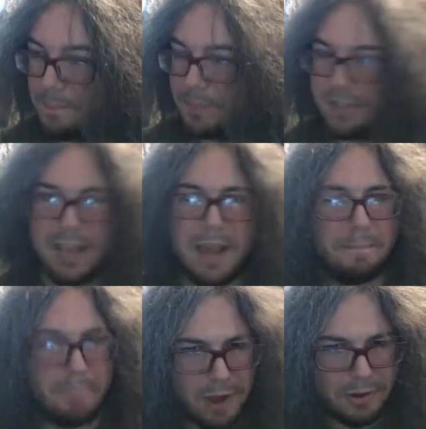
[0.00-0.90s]
This came
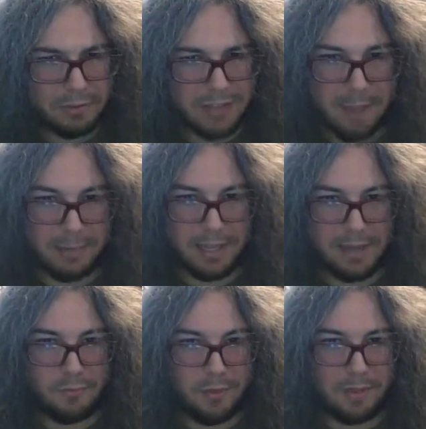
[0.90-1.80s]
bundled, I
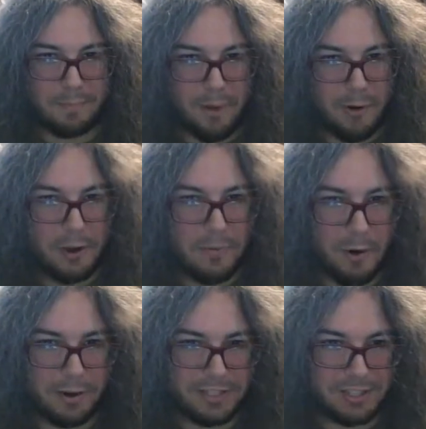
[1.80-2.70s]
believe, with Mario
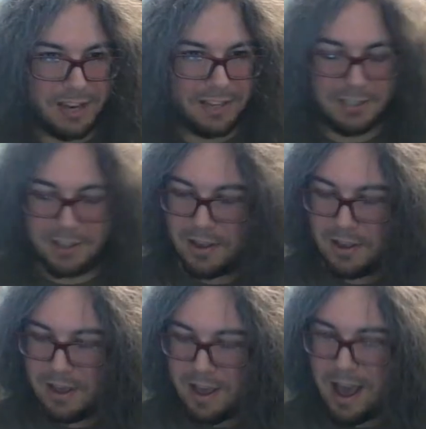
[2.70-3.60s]
Party 6.
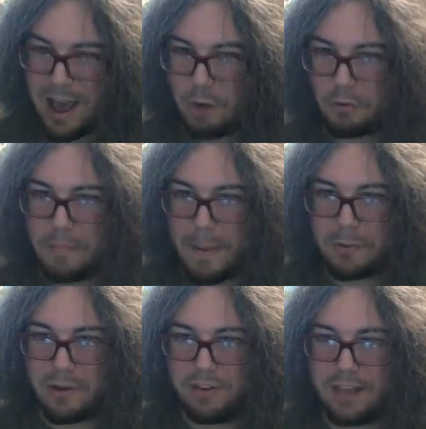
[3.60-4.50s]
I don't
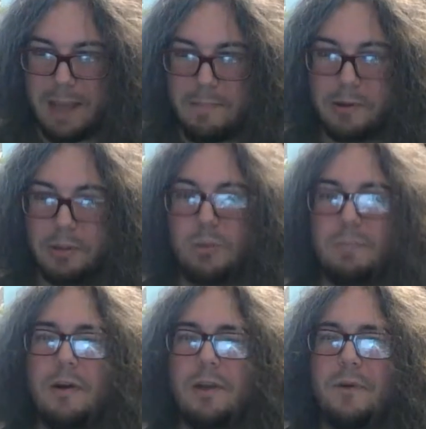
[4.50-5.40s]
remember if it came bundled with
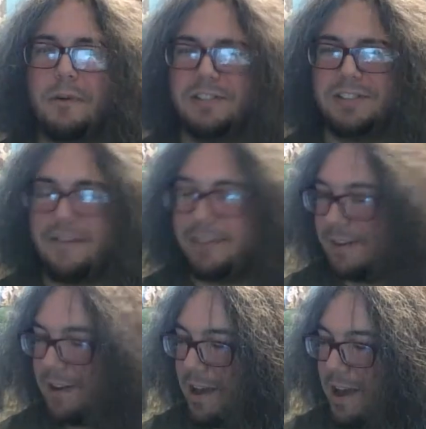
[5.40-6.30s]
Mario Party 7.
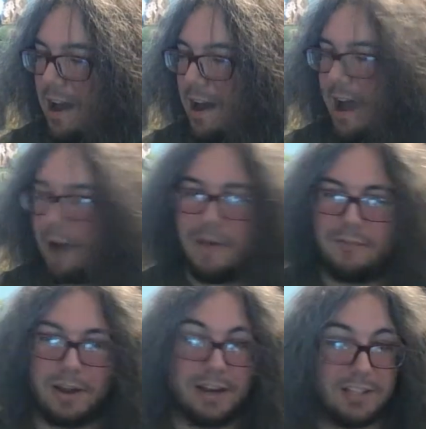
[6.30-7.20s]

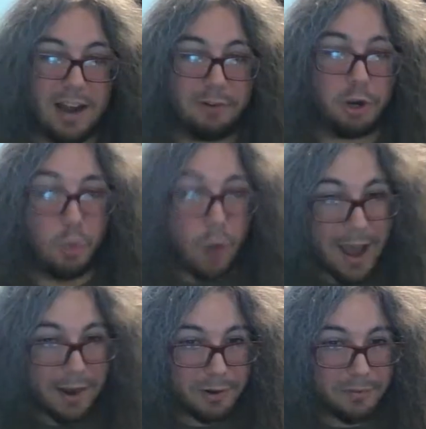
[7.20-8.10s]
However, it is not
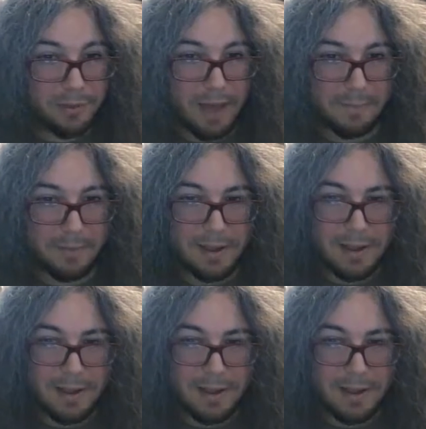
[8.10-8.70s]
required for them.